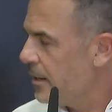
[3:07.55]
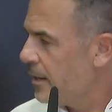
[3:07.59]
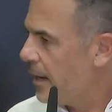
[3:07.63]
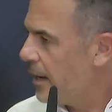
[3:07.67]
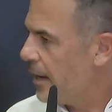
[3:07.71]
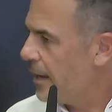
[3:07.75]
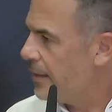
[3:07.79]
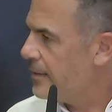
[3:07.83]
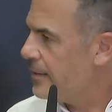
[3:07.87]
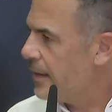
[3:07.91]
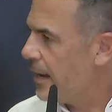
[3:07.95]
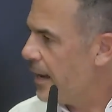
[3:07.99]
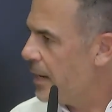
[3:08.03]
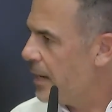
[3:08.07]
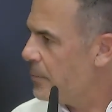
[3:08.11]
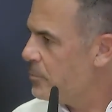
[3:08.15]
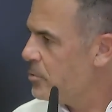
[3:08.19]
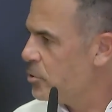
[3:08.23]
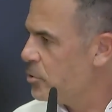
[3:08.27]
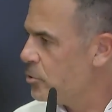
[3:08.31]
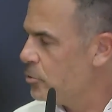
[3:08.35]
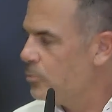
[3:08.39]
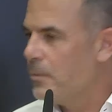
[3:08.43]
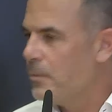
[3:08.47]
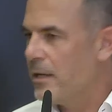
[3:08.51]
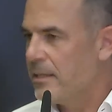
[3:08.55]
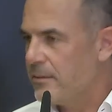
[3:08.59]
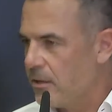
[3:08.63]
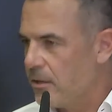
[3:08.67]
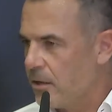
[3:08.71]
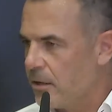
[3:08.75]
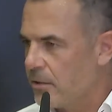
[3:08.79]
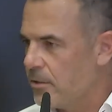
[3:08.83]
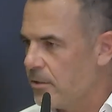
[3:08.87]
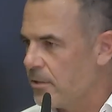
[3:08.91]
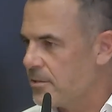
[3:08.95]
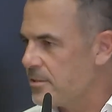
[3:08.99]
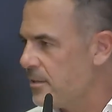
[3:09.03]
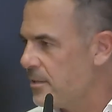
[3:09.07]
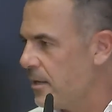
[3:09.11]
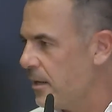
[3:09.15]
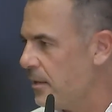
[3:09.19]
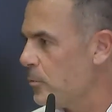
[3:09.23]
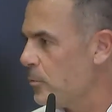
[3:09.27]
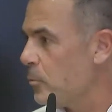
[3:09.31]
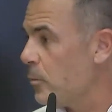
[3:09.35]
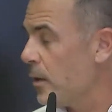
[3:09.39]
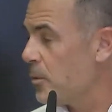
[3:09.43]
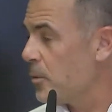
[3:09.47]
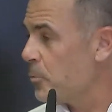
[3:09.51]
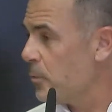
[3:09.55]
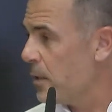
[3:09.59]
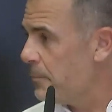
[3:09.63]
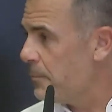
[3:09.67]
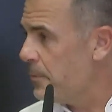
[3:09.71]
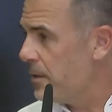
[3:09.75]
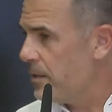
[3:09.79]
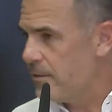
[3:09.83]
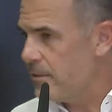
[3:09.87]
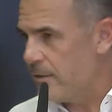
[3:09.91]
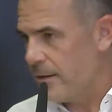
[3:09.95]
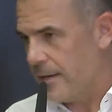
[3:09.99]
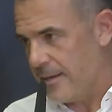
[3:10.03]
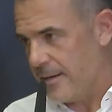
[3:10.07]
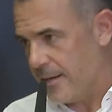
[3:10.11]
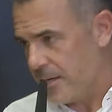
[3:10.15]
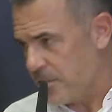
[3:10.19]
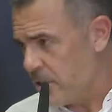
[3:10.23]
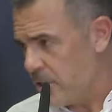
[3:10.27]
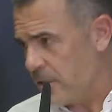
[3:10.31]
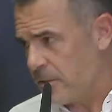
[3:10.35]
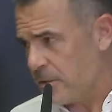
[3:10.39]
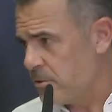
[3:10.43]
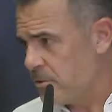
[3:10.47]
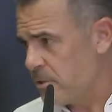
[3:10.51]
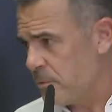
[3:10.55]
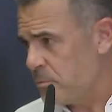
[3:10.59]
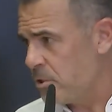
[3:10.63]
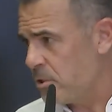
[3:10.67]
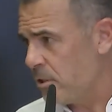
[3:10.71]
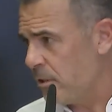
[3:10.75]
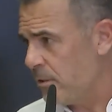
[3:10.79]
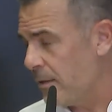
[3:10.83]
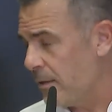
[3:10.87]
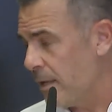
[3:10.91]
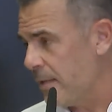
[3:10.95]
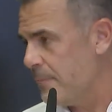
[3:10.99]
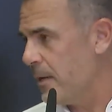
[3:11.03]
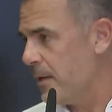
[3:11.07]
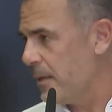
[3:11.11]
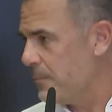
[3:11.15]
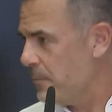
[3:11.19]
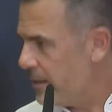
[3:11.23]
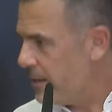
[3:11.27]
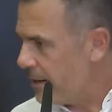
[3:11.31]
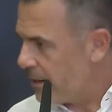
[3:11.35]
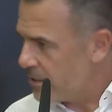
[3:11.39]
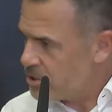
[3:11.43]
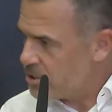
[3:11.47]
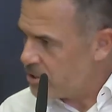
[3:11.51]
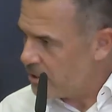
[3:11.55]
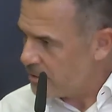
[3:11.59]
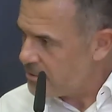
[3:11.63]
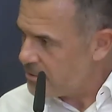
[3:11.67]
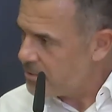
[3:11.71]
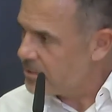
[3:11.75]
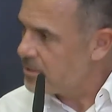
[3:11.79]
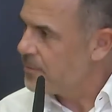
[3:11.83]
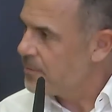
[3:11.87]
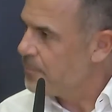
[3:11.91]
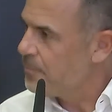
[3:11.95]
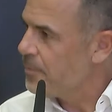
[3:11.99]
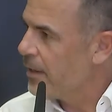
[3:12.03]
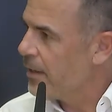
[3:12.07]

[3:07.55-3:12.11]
and help to better understand what will be the energy consumption and maybe adjust